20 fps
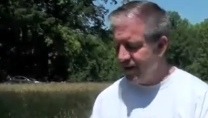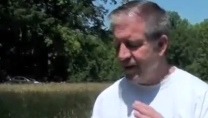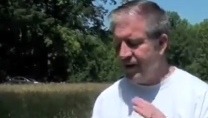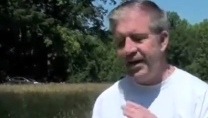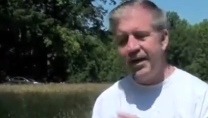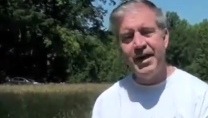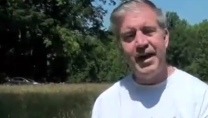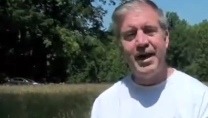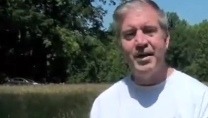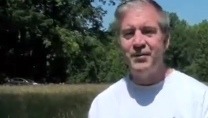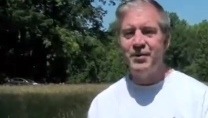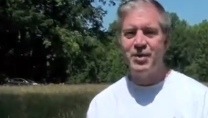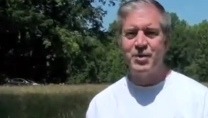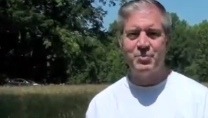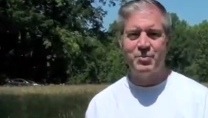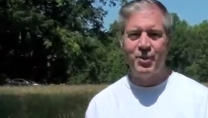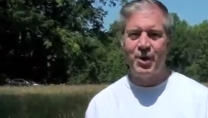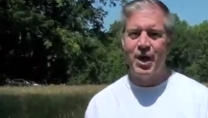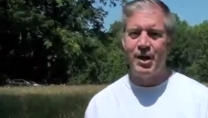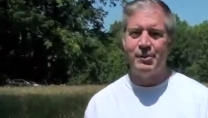He gave his
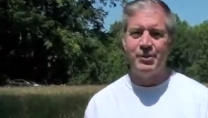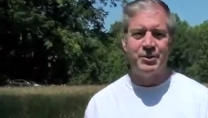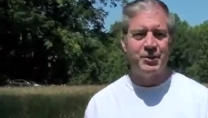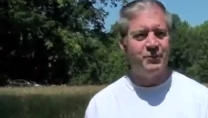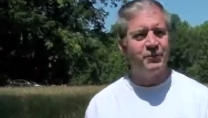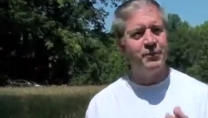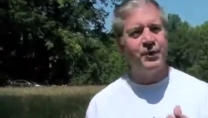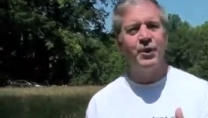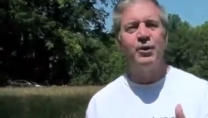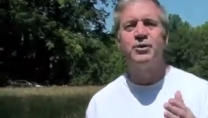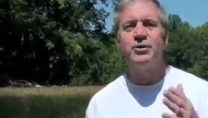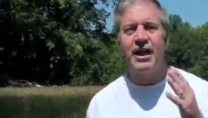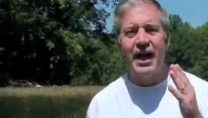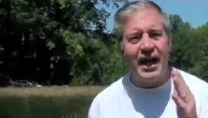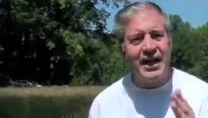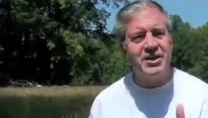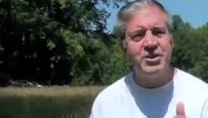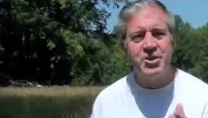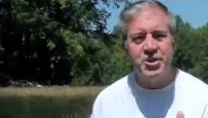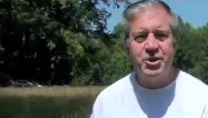promise. And folks,
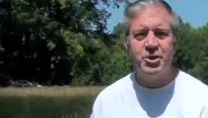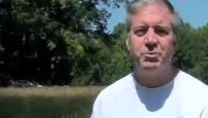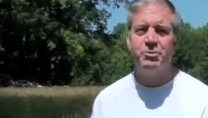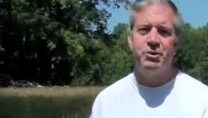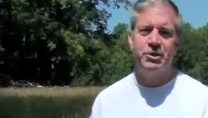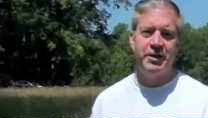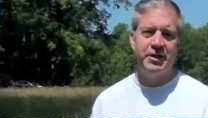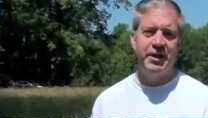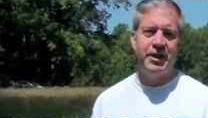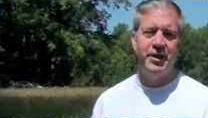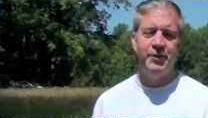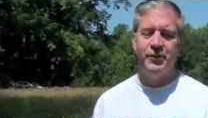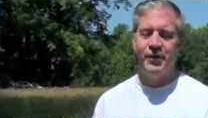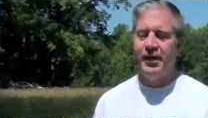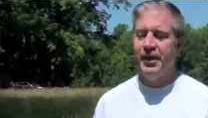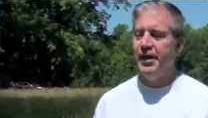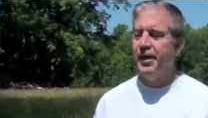I still believe